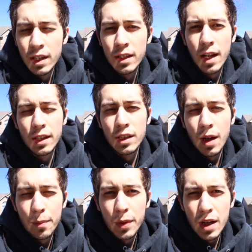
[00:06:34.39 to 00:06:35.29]
Next,
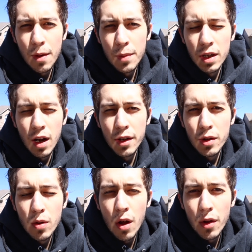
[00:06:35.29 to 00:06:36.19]
I think I'm gonna
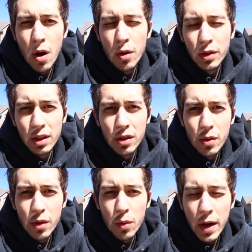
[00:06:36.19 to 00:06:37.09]
undo all the hoses
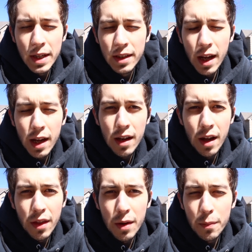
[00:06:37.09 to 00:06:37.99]
to the wastegate
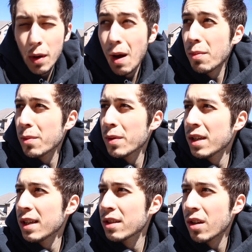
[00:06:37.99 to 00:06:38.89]
and then
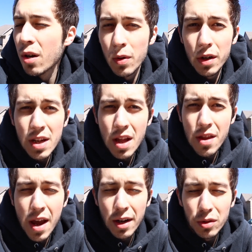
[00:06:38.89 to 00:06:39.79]
probably start working on
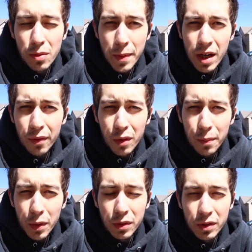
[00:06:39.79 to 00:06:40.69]
the actual manifold
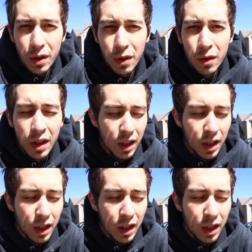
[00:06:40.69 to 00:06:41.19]
bolt. So.